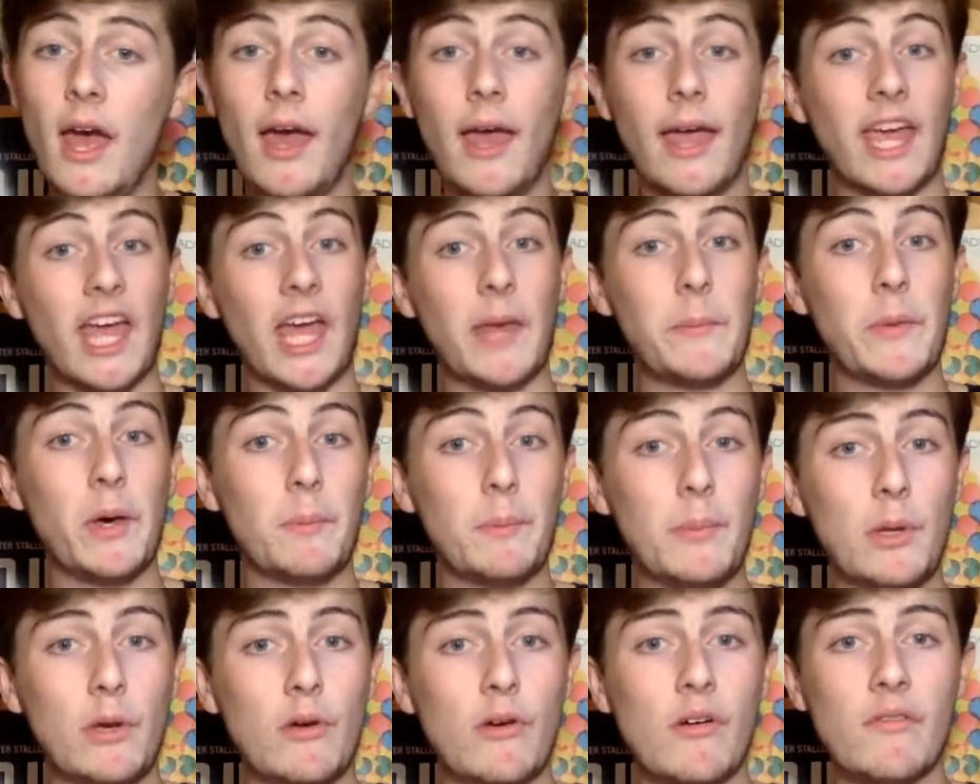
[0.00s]
It came out in
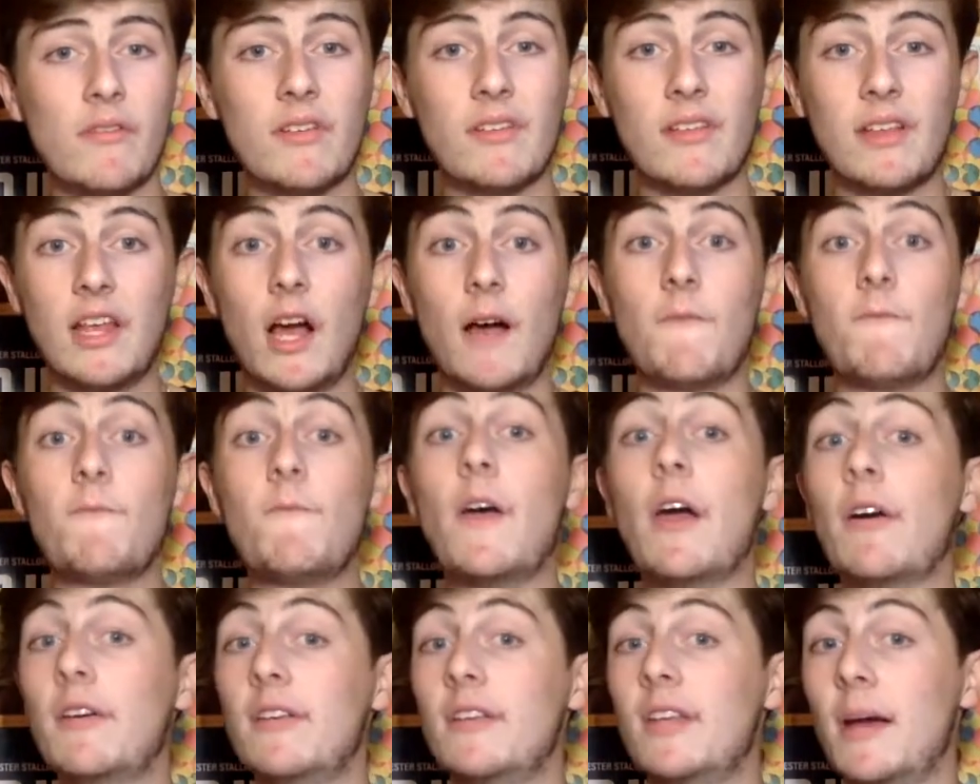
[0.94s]
Blu-ray recently. I'm
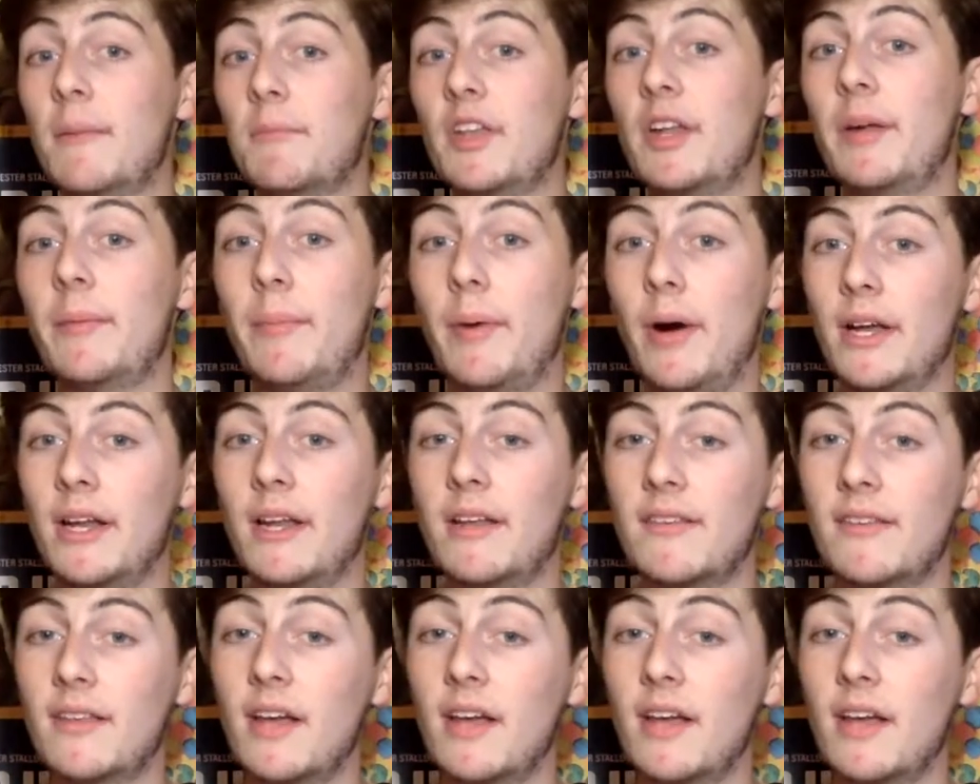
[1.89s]
very tempted to buy this.